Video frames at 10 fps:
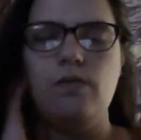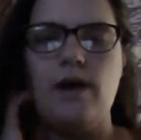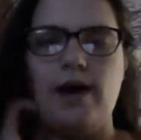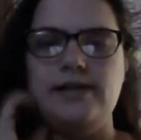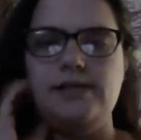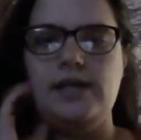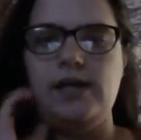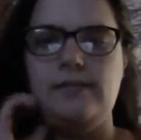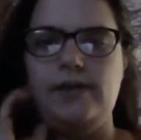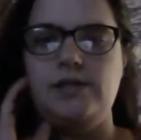know why it's
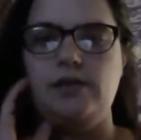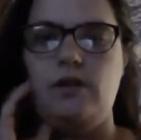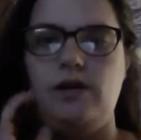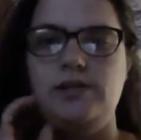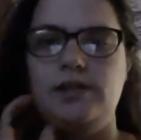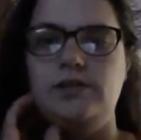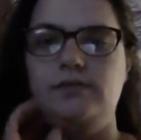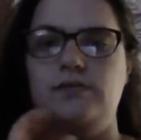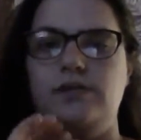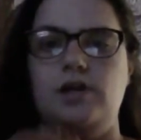taking me so long
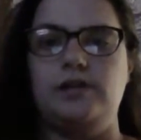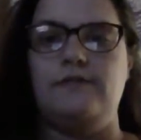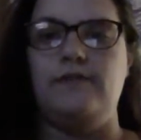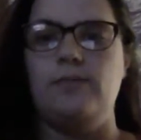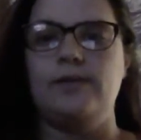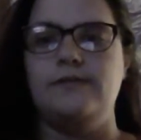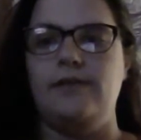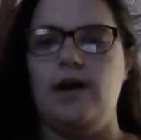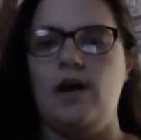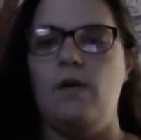to start to film this
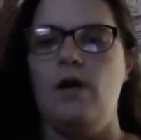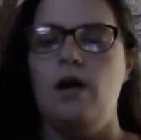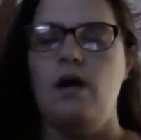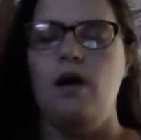video,